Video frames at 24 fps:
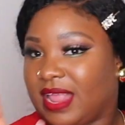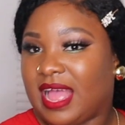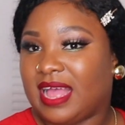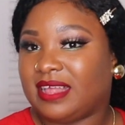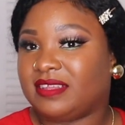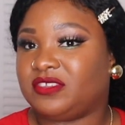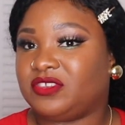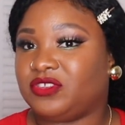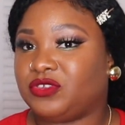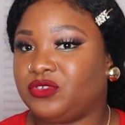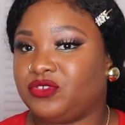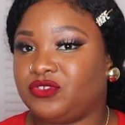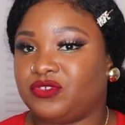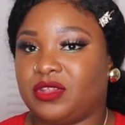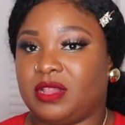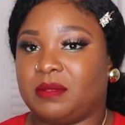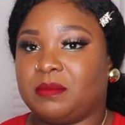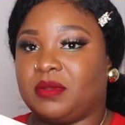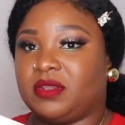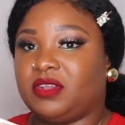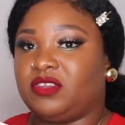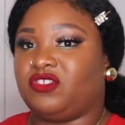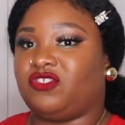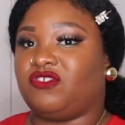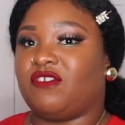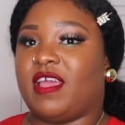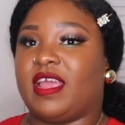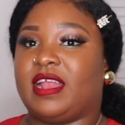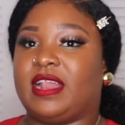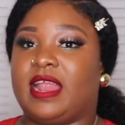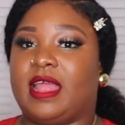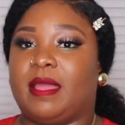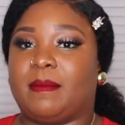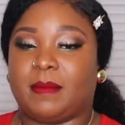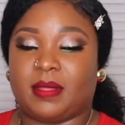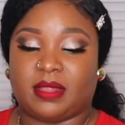As usual, I'm gonna try
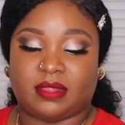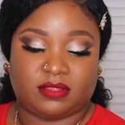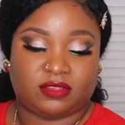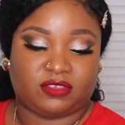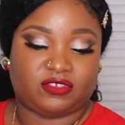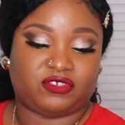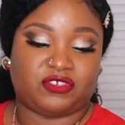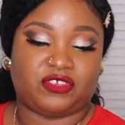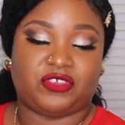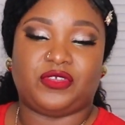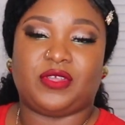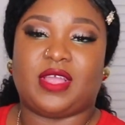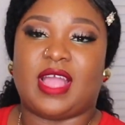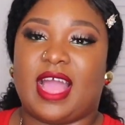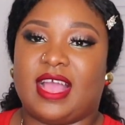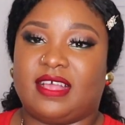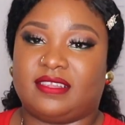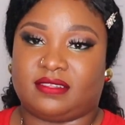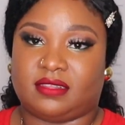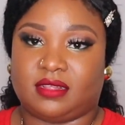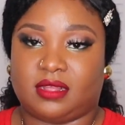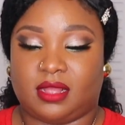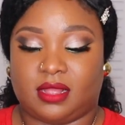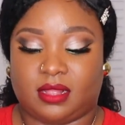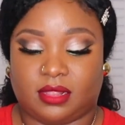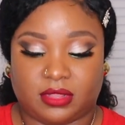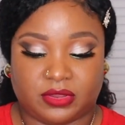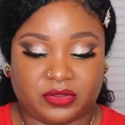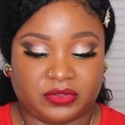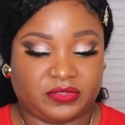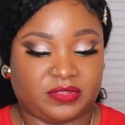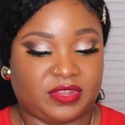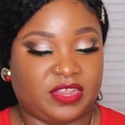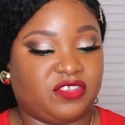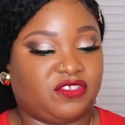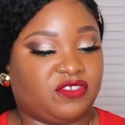them and show you guys the
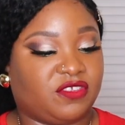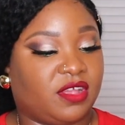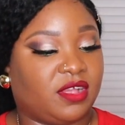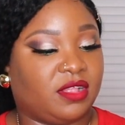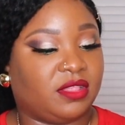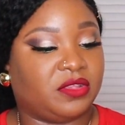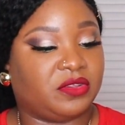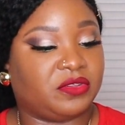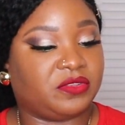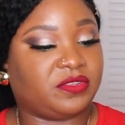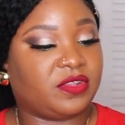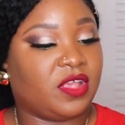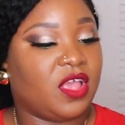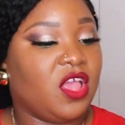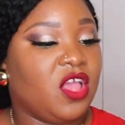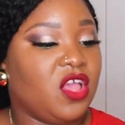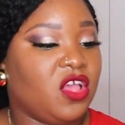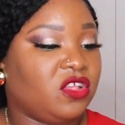colors, each colors.